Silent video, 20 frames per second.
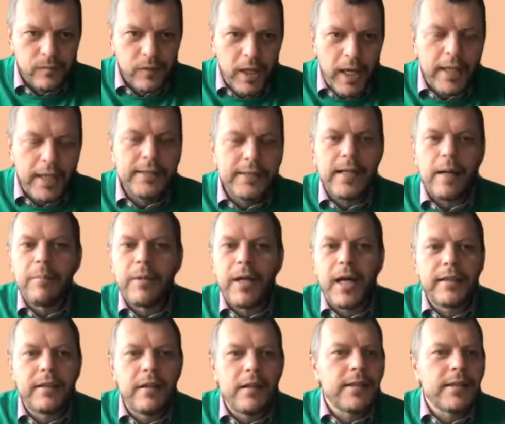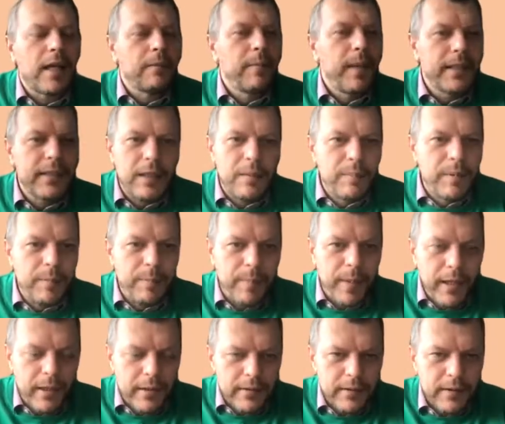And some countries are better
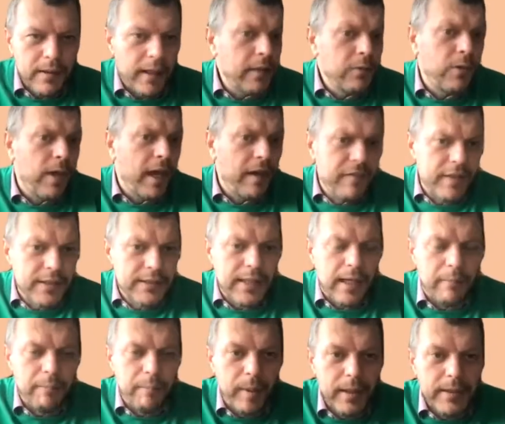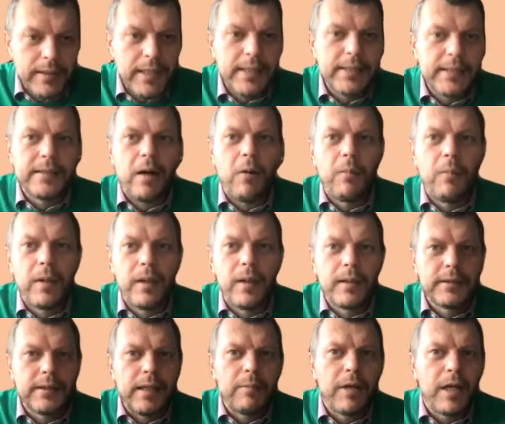prepared, and we have examples, and
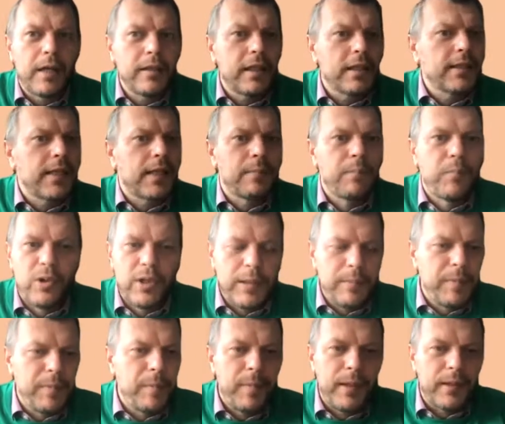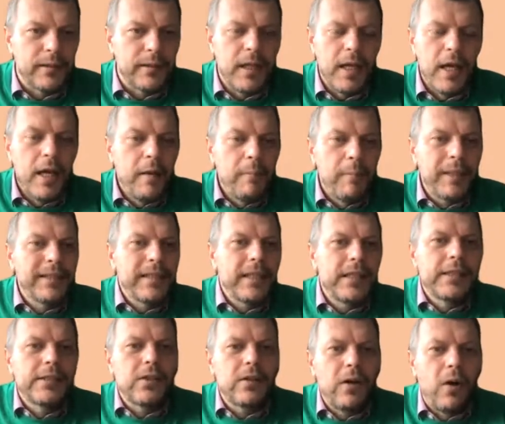some countries are poorly prepared. But
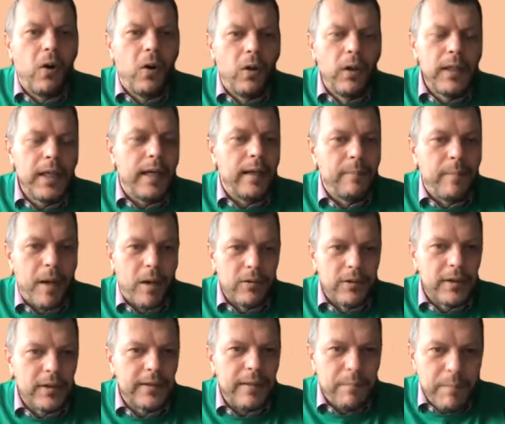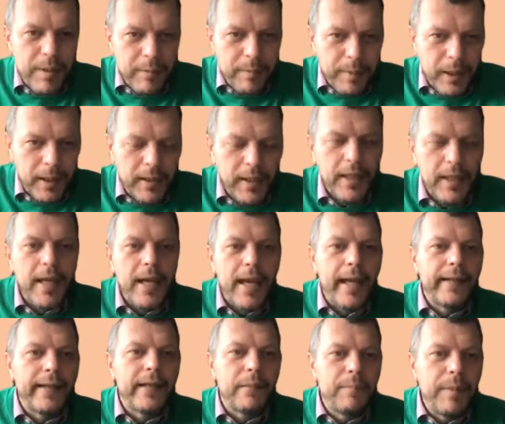it's all about the people,
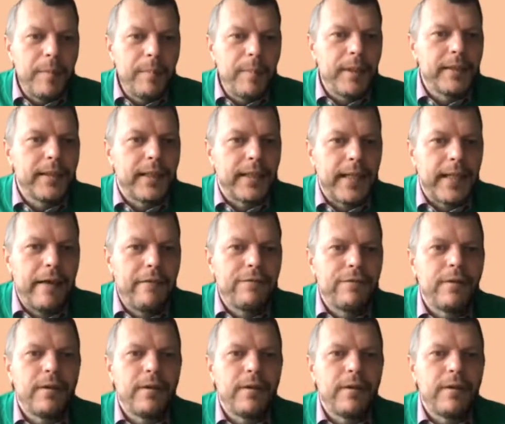and the people that have